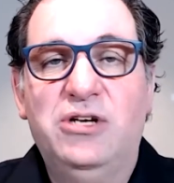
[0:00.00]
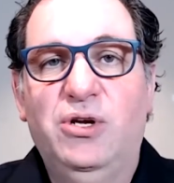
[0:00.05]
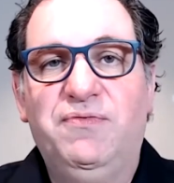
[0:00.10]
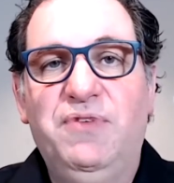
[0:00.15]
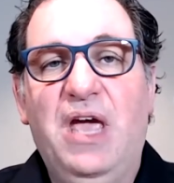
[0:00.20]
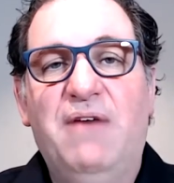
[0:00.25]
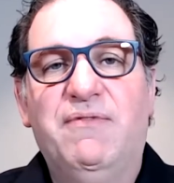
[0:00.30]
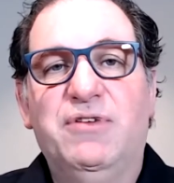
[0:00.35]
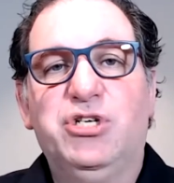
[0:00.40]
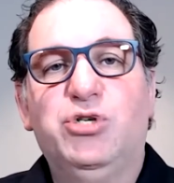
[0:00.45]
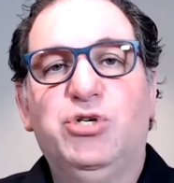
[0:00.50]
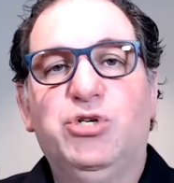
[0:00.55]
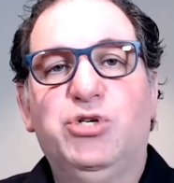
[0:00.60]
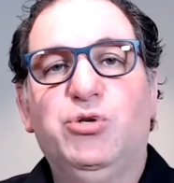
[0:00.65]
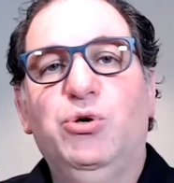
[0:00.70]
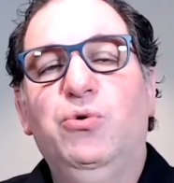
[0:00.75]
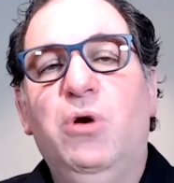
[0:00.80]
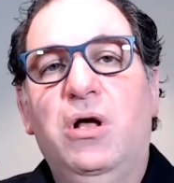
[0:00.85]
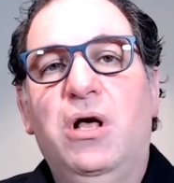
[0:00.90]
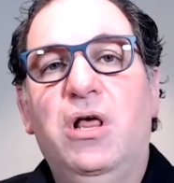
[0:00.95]
So if you have a
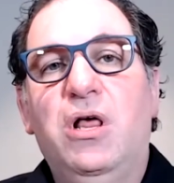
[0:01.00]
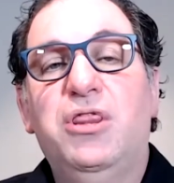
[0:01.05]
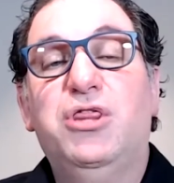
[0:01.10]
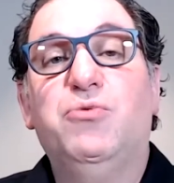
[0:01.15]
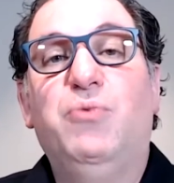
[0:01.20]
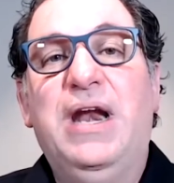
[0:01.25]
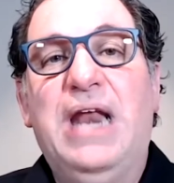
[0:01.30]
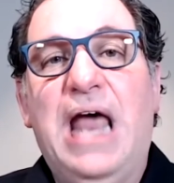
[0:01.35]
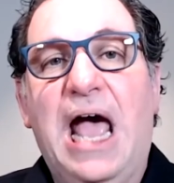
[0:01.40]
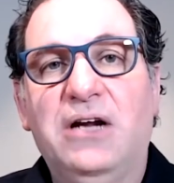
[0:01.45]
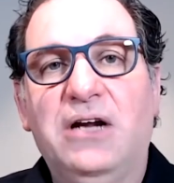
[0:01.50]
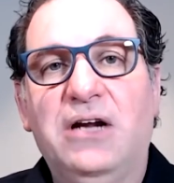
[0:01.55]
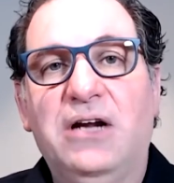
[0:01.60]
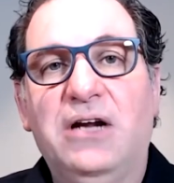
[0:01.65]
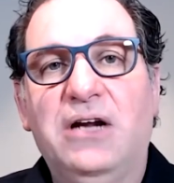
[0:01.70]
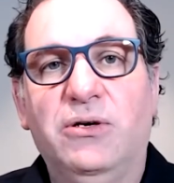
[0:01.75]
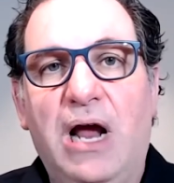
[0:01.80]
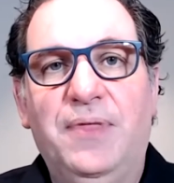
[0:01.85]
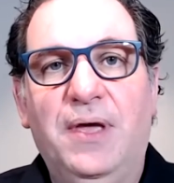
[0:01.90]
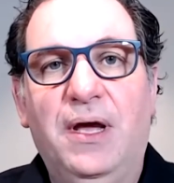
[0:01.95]
true threat
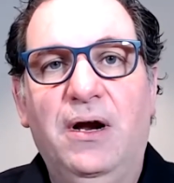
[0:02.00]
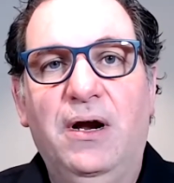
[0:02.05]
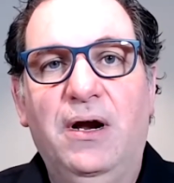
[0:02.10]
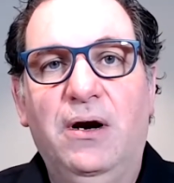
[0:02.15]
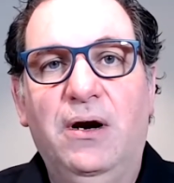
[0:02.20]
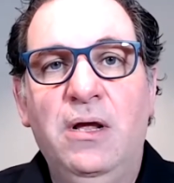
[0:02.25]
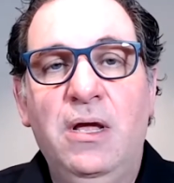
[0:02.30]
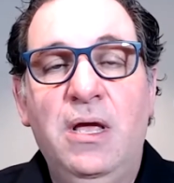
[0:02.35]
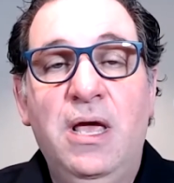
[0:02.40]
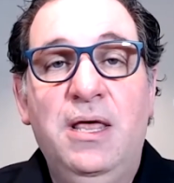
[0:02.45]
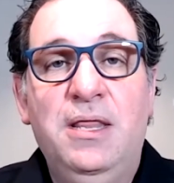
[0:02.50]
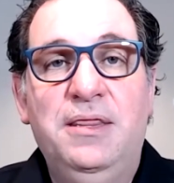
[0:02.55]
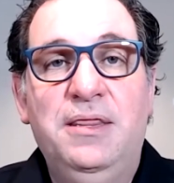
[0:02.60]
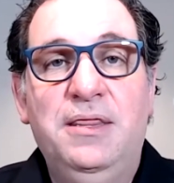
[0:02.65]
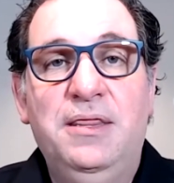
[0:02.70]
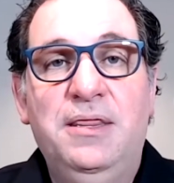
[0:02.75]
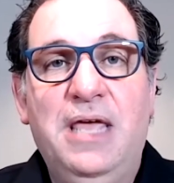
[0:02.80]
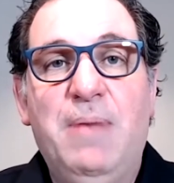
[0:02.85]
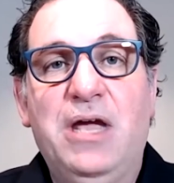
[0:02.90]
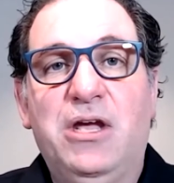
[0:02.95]
actor out there,
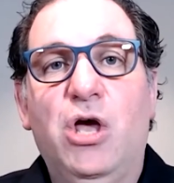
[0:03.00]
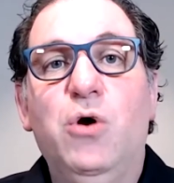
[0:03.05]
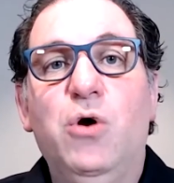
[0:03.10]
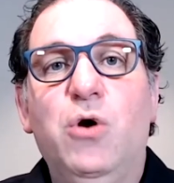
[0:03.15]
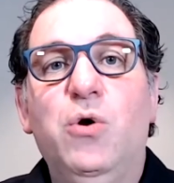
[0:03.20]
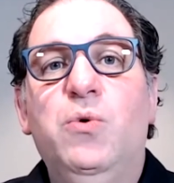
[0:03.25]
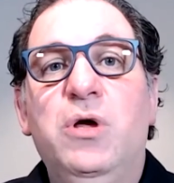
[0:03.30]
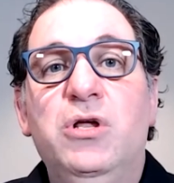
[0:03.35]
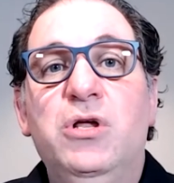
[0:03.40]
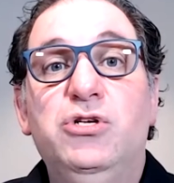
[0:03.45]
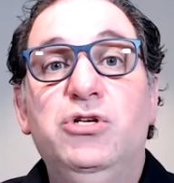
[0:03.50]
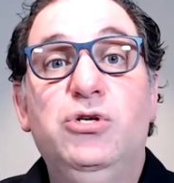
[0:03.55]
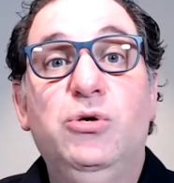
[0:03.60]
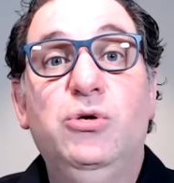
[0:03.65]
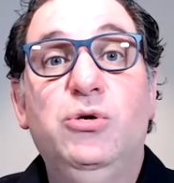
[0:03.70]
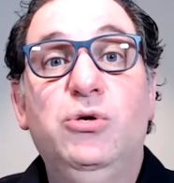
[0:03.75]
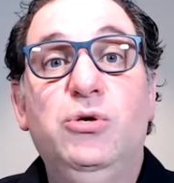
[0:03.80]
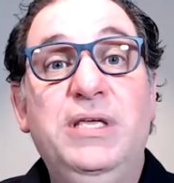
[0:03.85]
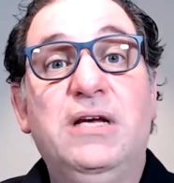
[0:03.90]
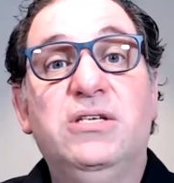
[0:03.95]
they might go
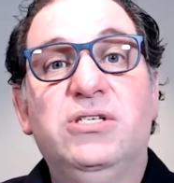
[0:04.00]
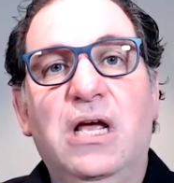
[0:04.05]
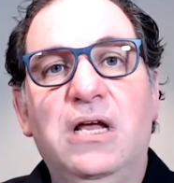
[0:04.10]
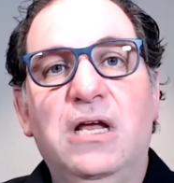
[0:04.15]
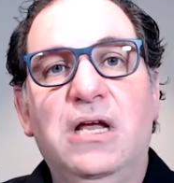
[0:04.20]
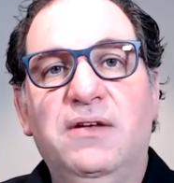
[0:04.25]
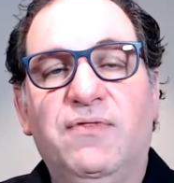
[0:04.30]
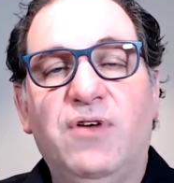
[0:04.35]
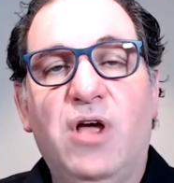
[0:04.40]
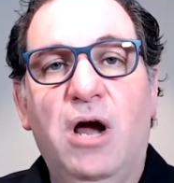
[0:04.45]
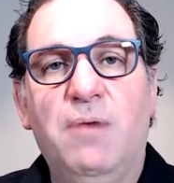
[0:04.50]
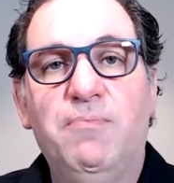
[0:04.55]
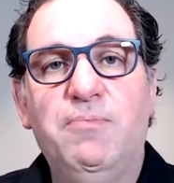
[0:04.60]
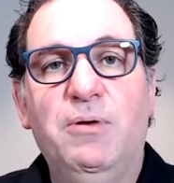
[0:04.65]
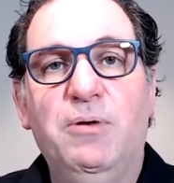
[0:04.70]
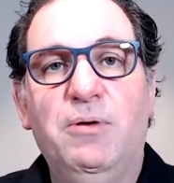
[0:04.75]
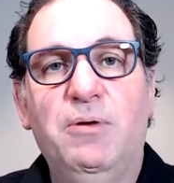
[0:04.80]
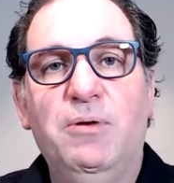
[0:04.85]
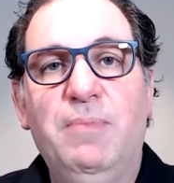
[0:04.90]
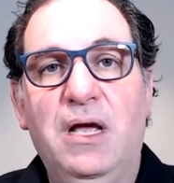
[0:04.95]
to the extent of
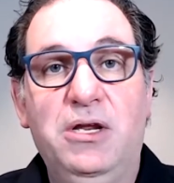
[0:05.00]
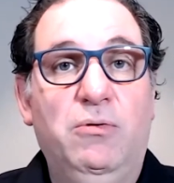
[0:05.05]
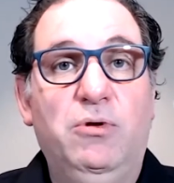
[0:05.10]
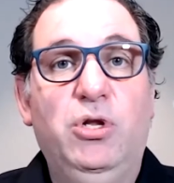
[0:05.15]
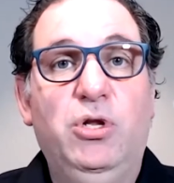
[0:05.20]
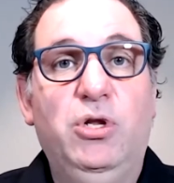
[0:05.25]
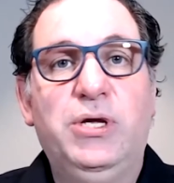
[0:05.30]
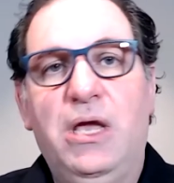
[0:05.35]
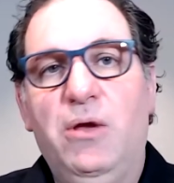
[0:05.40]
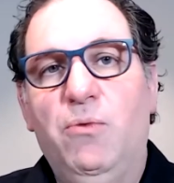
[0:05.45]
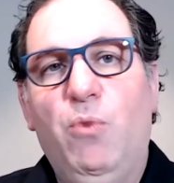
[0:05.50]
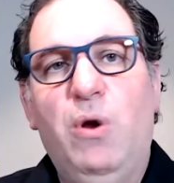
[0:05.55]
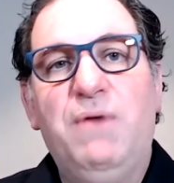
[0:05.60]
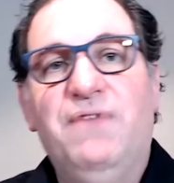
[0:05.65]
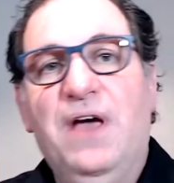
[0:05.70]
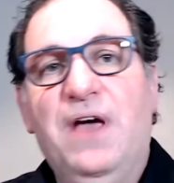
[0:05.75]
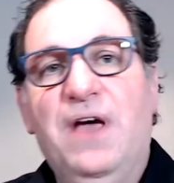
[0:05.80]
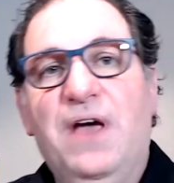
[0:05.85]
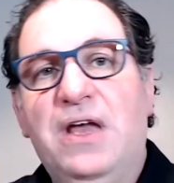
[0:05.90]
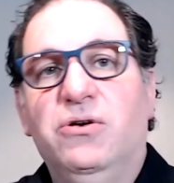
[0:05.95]
compromise, you know, looking
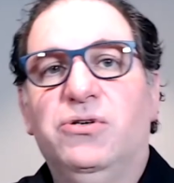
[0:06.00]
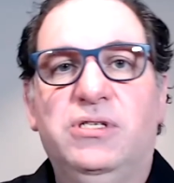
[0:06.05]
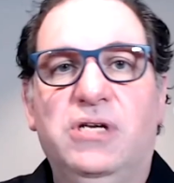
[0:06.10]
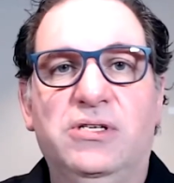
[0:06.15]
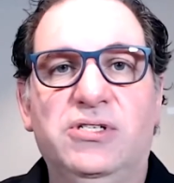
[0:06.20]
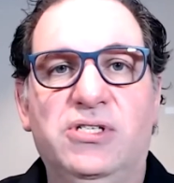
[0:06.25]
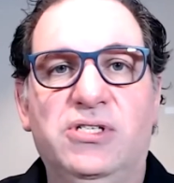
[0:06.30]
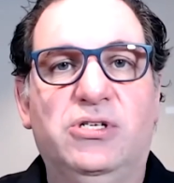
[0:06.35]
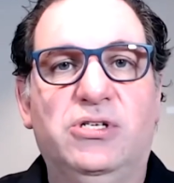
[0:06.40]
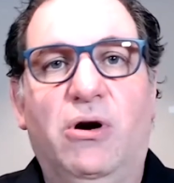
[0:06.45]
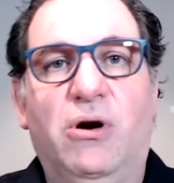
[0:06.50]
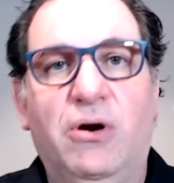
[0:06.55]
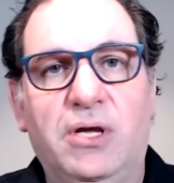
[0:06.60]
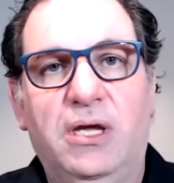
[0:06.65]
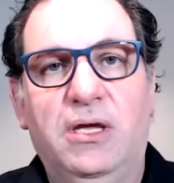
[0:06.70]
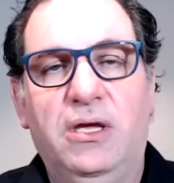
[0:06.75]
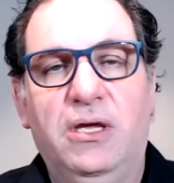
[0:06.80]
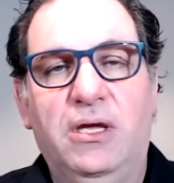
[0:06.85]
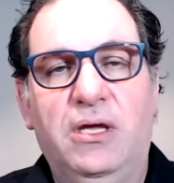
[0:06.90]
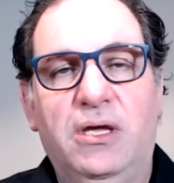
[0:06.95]
what vendors does the
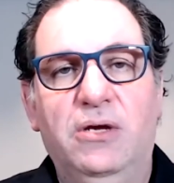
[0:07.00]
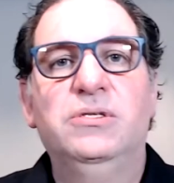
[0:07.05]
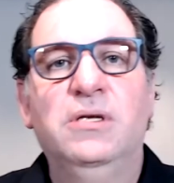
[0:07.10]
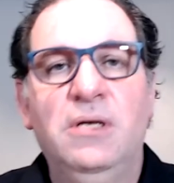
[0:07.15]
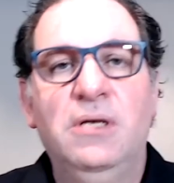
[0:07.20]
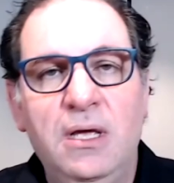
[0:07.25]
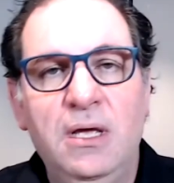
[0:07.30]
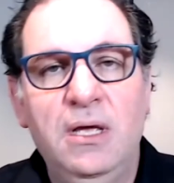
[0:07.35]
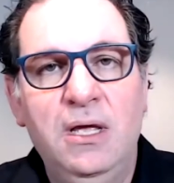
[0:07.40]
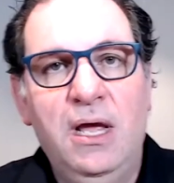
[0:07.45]
target use,